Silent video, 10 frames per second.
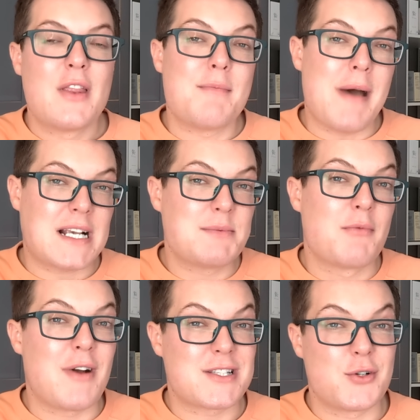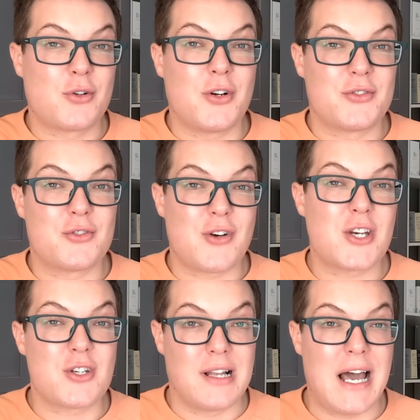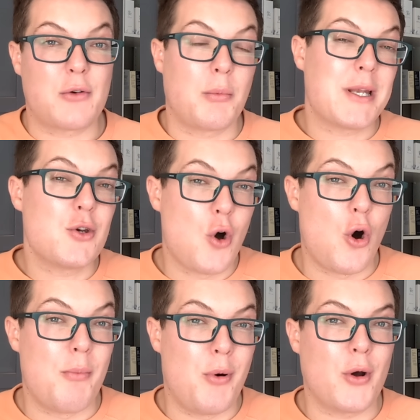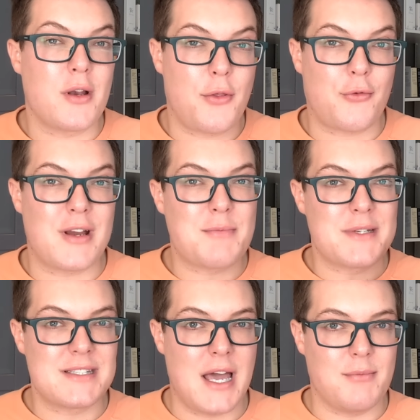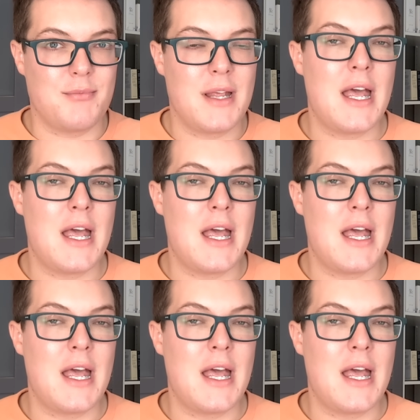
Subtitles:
the maximum retinol concentration allowed will be 0.3%.